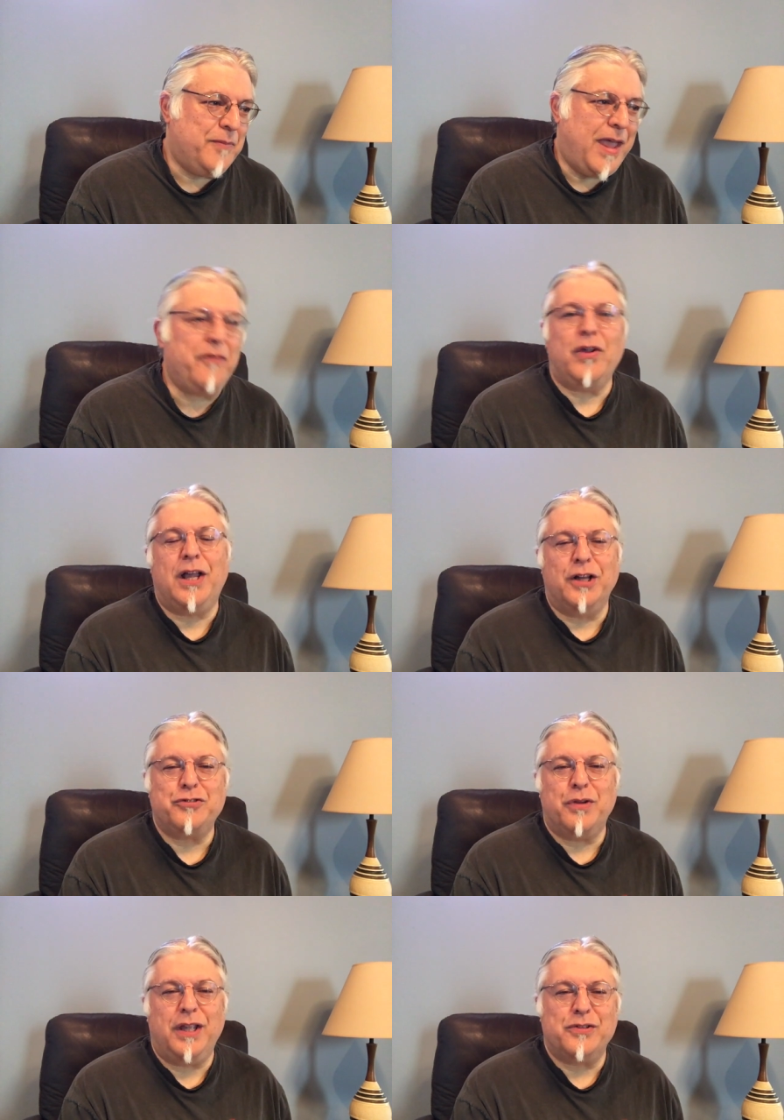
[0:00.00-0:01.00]
Every
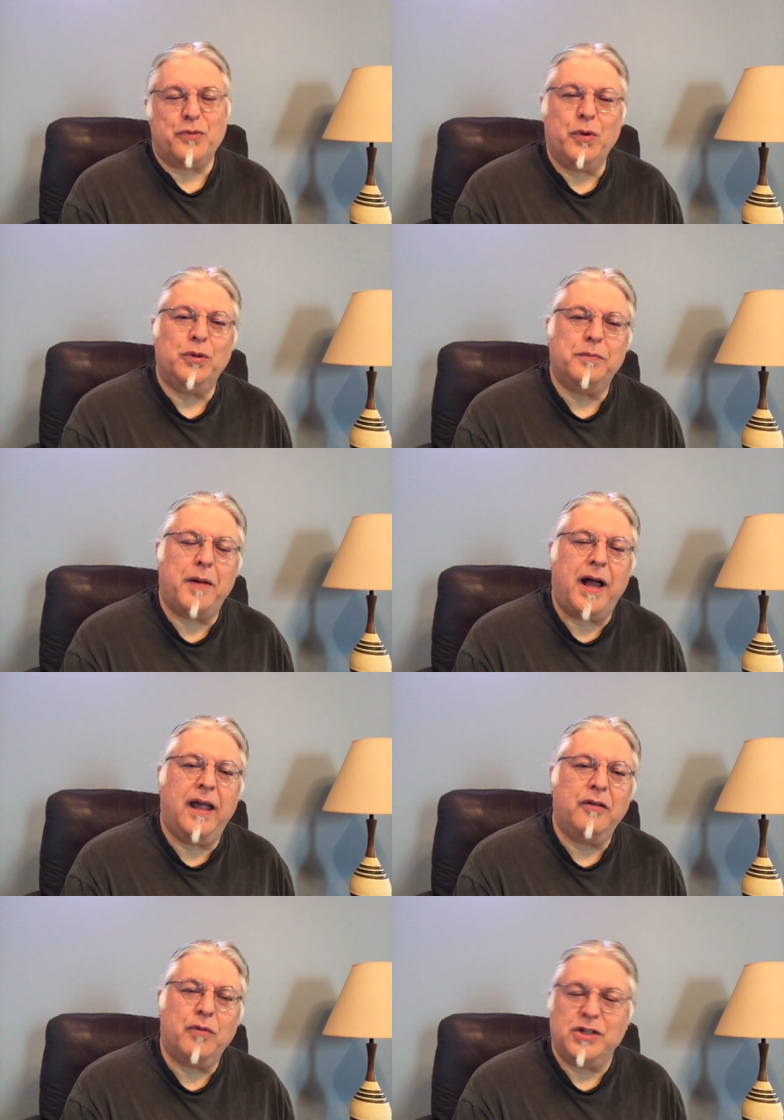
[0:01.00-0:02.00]
country is ruled
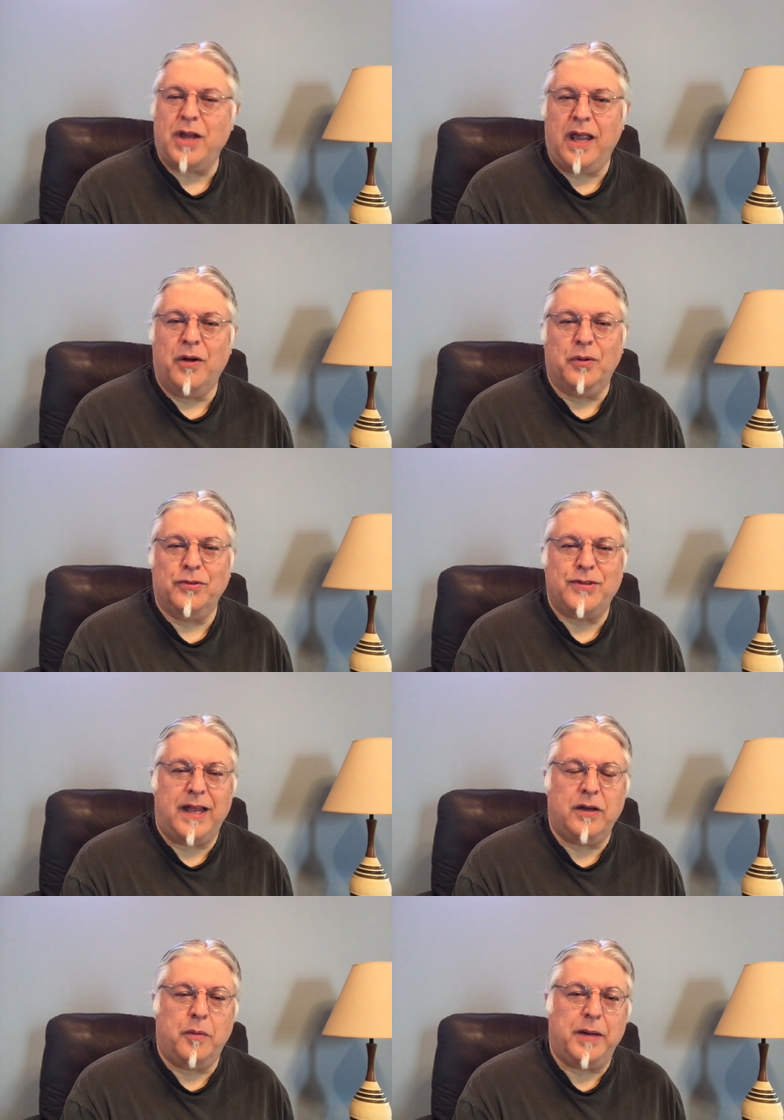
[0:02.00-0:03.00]
by rich a-holes
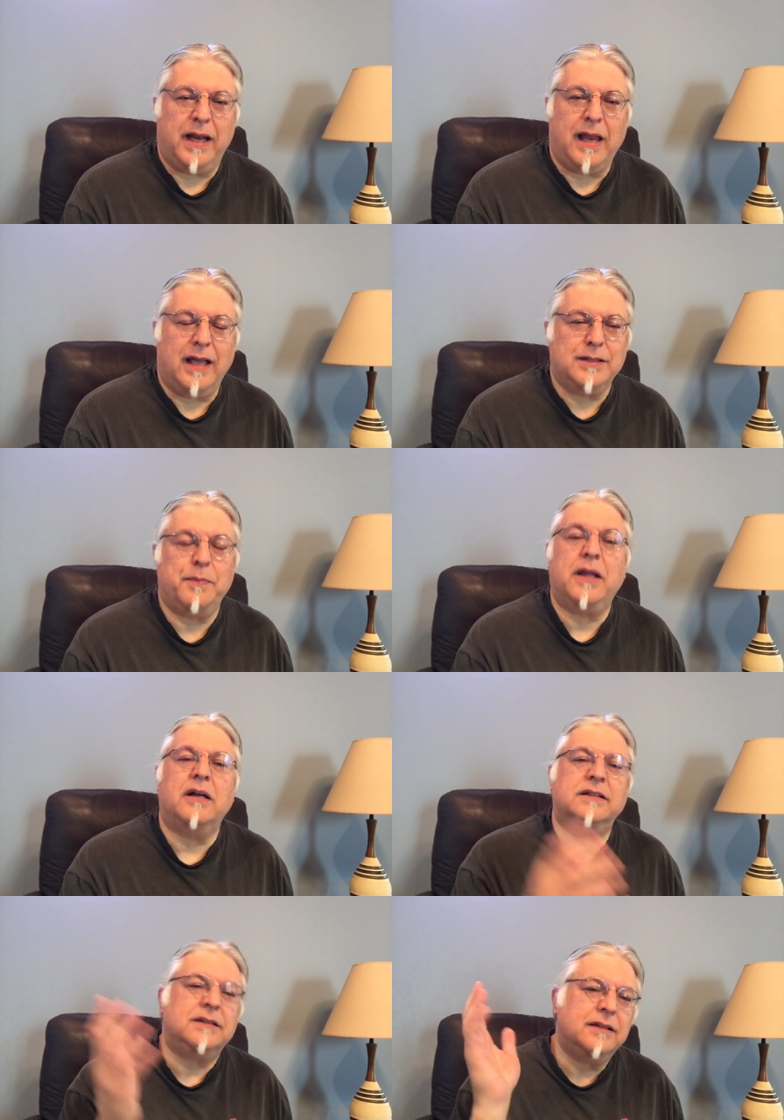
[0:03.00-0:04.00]
that nobody likes,
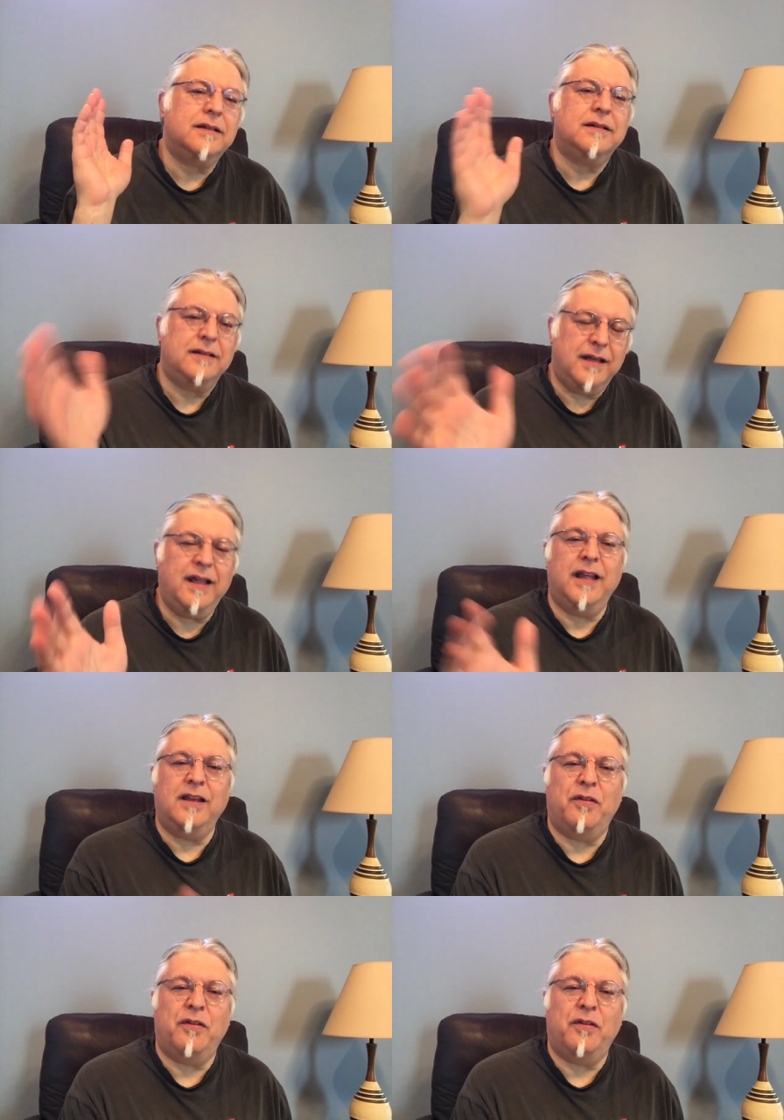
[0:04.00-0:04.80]
because in